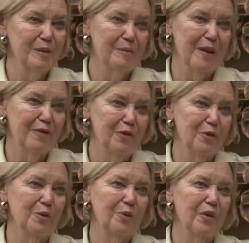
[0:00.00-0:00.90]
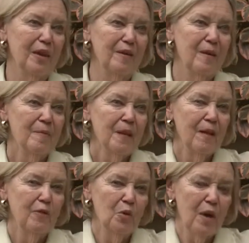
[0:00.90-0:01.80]
in my view. That
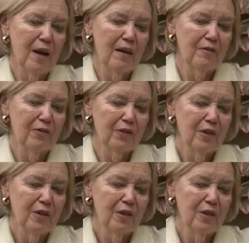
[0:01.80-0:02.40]
if you have